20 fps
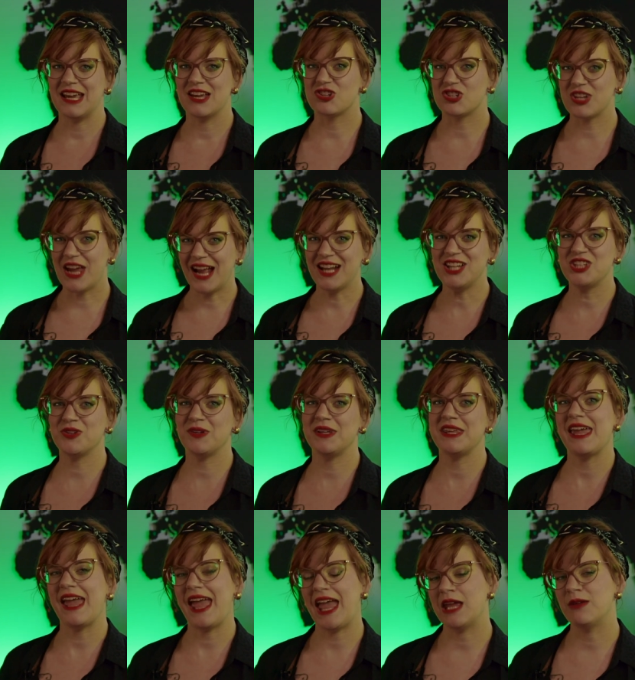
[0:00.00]
she
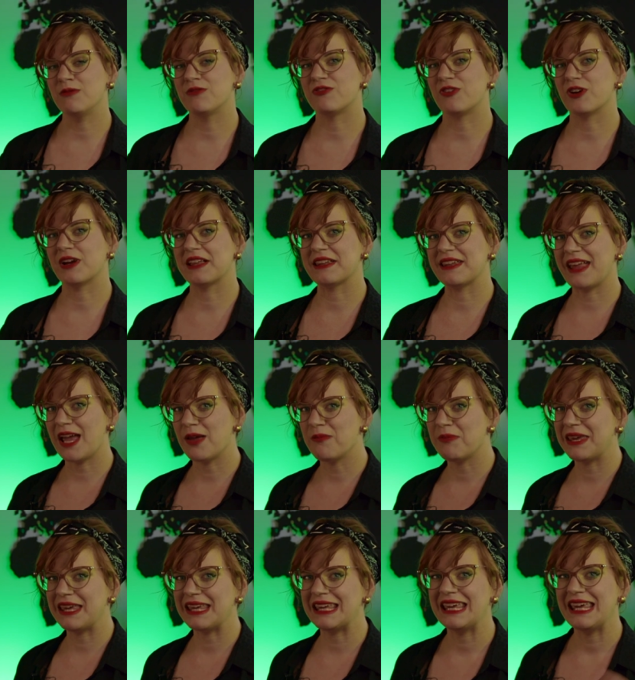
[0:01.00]
actually aimed for
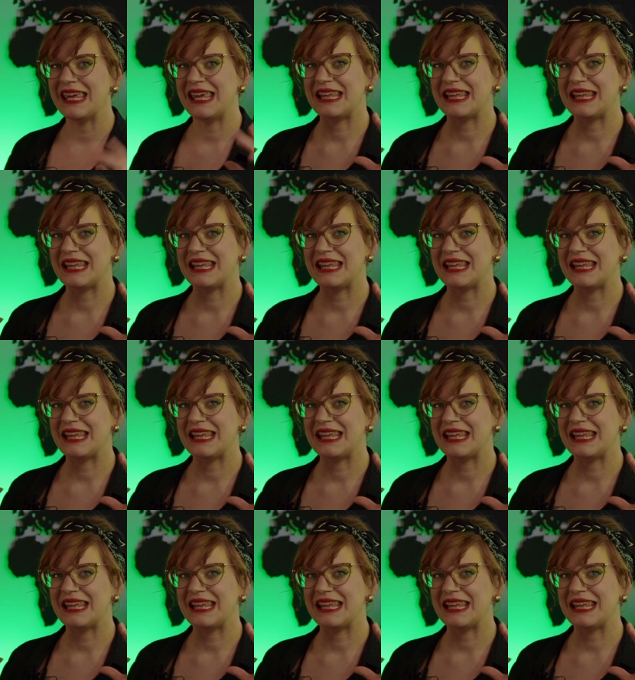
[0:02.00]
climbing